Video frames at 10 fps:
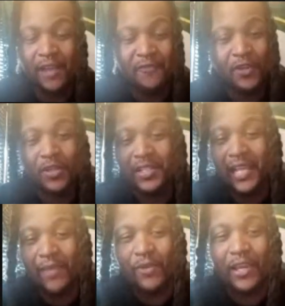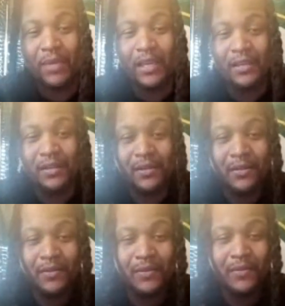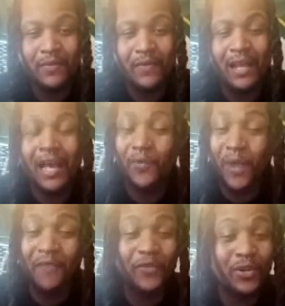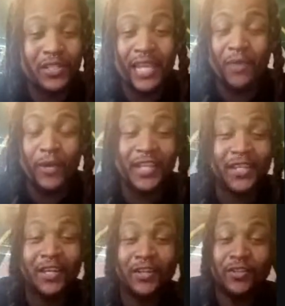I feel the same way, man. I feel the same way, Thunder.